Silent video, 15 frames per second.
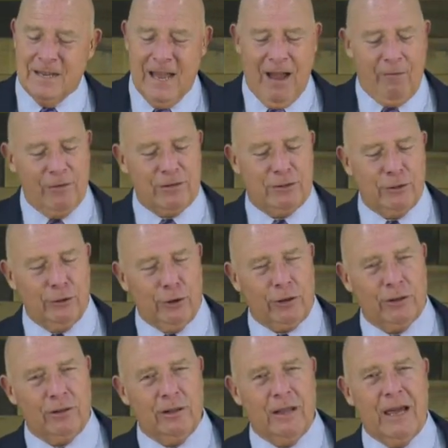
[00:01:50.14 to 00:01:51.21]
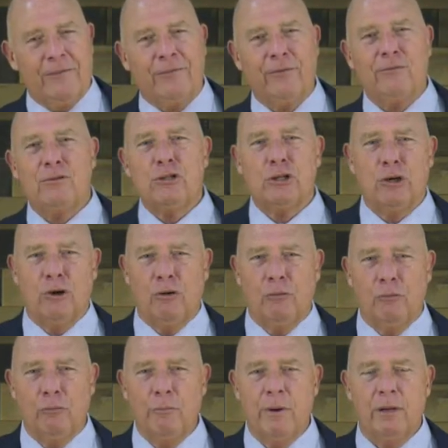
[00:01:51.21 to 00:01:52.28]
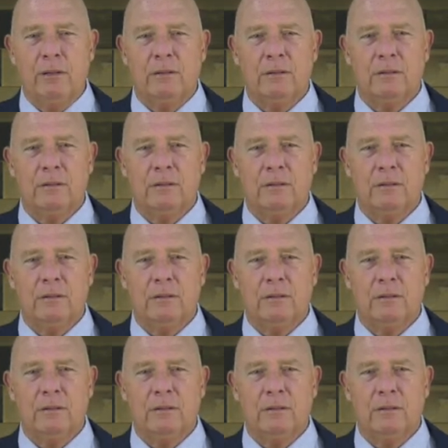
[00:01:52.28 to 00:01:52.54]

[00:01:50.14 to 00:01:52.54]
I want you to look at the life of Job.